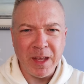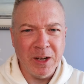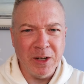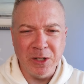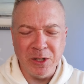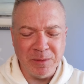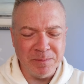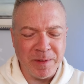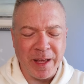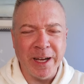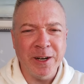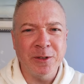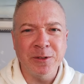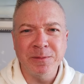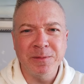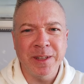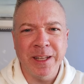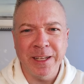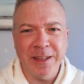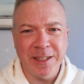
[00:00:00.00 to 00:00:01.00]
Oh, I
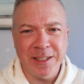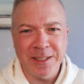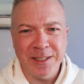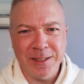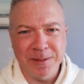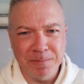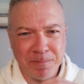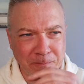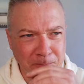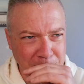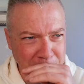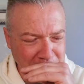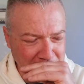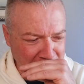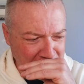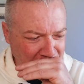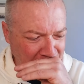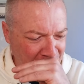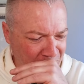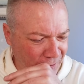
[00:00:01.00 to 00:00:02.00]
don't like the
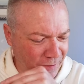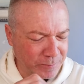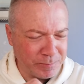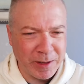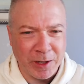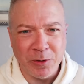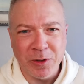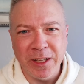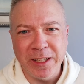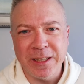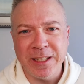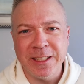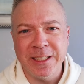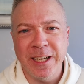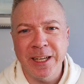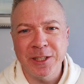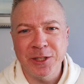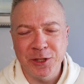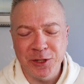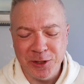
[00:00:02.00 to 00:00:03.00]
I don't like the
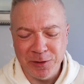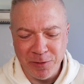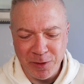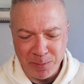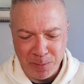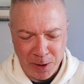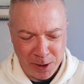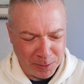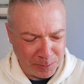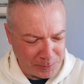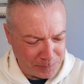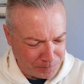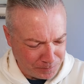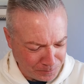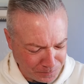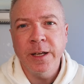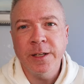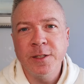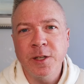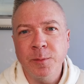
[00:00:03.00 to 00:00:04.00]
texture of the pulp.
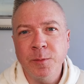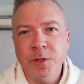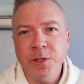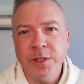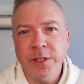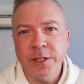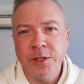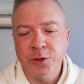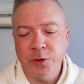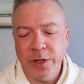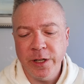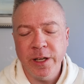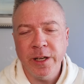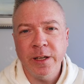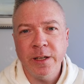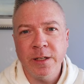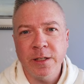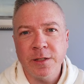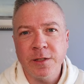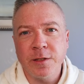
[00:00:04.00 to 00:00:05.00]
It's almost like
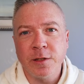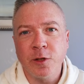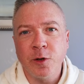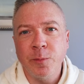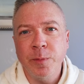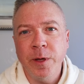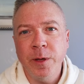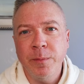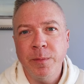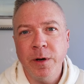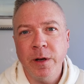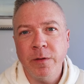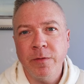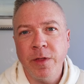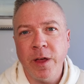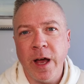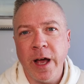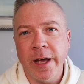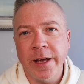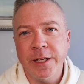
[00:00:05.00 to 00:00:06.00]
drinking a Slurpee, but if
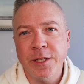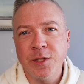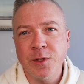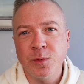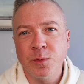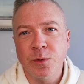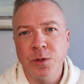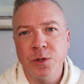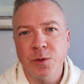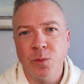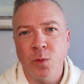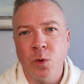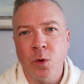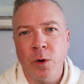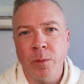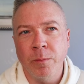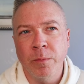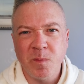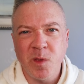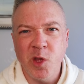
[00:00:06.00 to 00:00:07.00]
the ice was
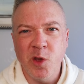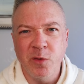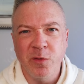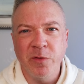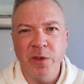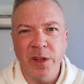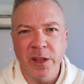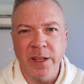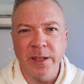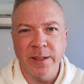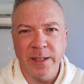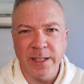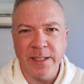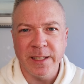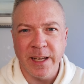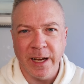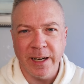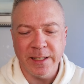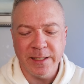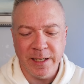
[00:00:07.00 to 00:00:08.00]
warm. You feel it.
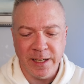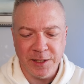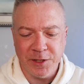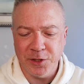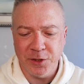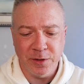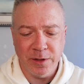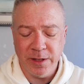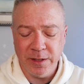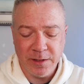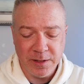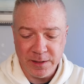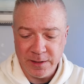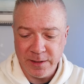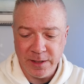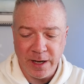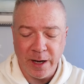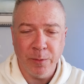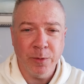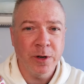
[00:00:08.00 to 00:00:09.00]
It's got a texture. This
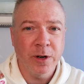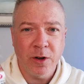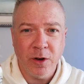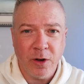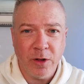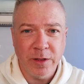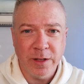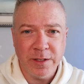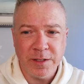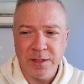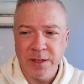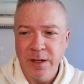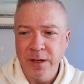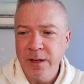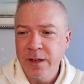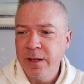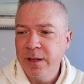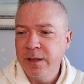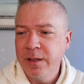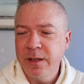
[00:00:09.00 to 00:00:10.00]
isn't, I wouldn't call this
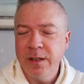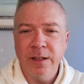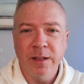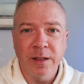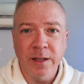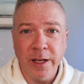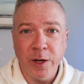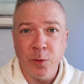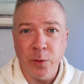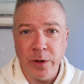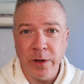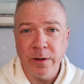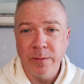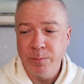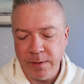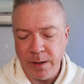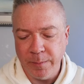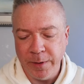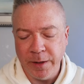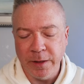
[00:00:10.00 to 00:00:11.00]
liquid.
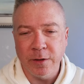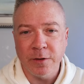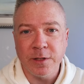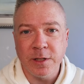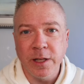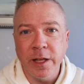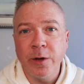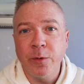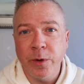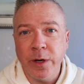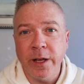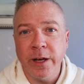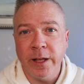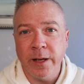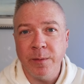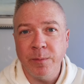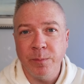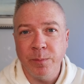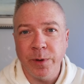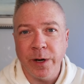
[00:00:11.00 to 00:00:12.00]
I mean, there's liquid in
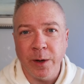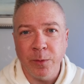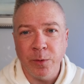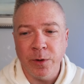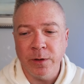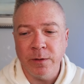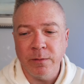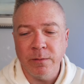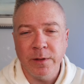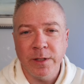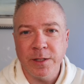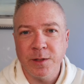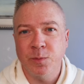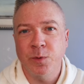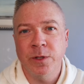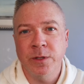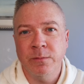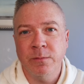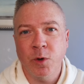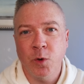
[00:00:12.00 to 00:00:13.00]
it, but I wouldn't, this
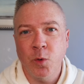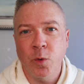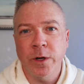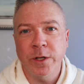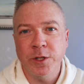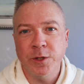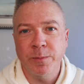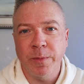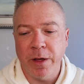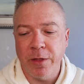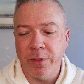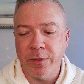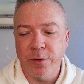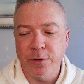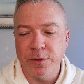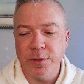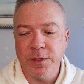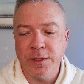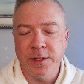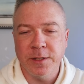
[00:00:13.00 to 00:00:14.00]
wouldn't quench my
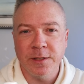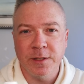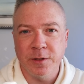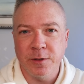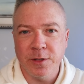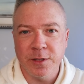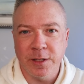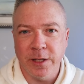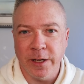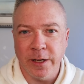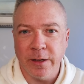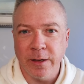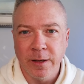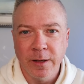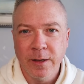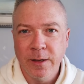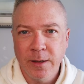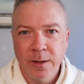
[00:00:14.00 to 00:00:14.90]
thirst because there's like